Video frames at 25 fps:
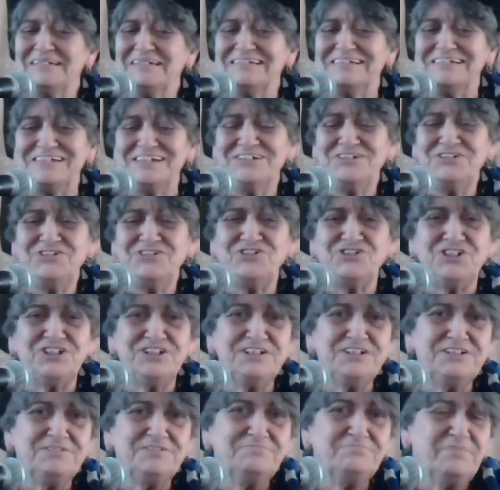did
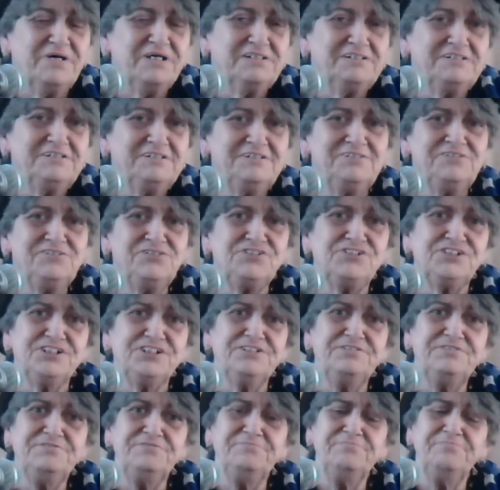she
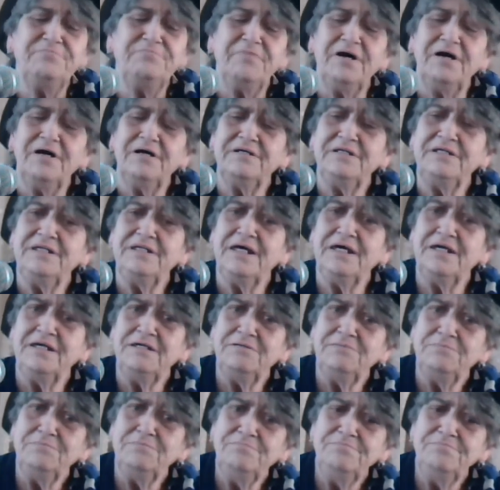mention my name?